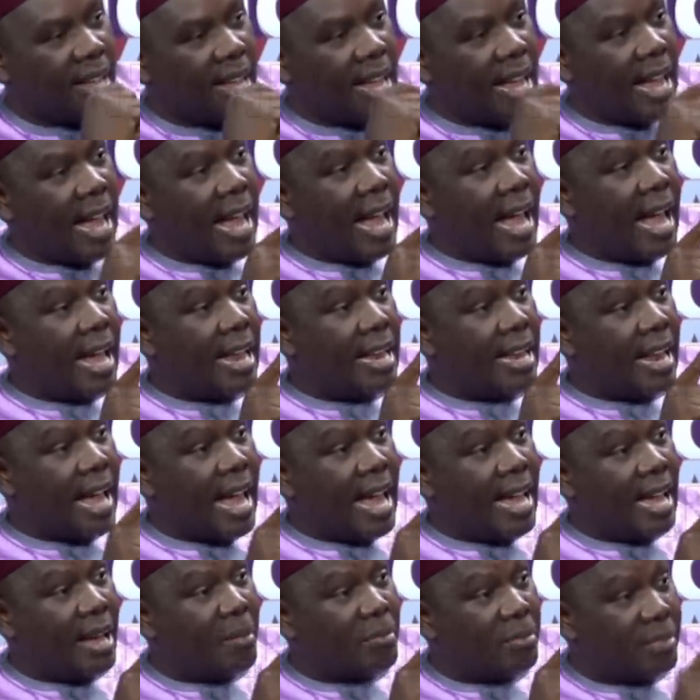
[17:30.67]
Hmm. And
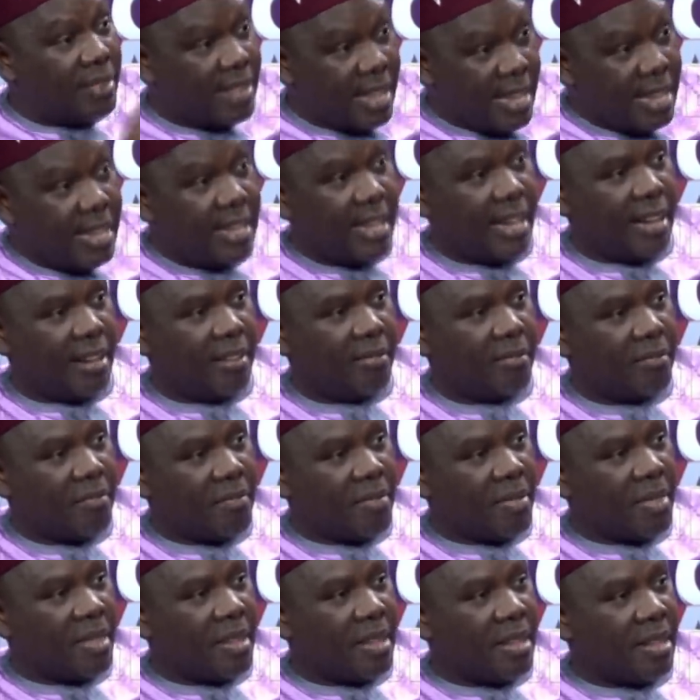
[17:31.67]
I am thinking...
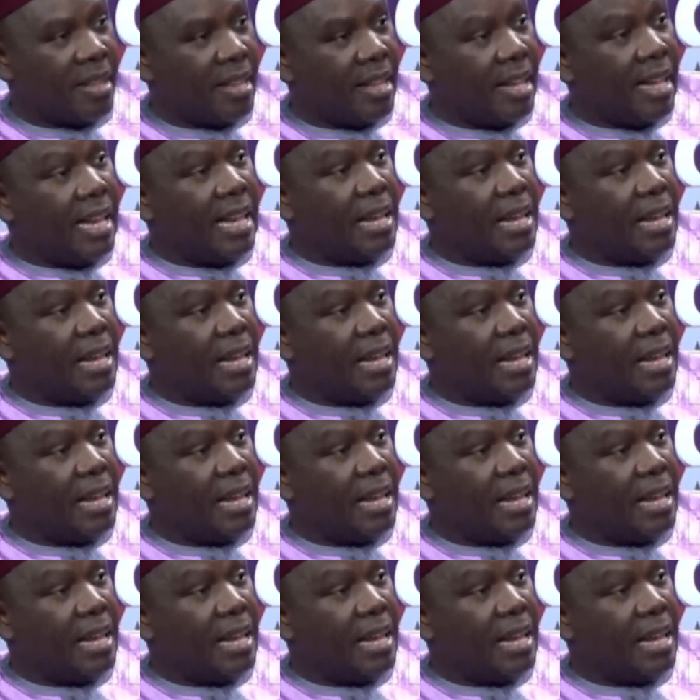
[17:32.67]
That's what you think.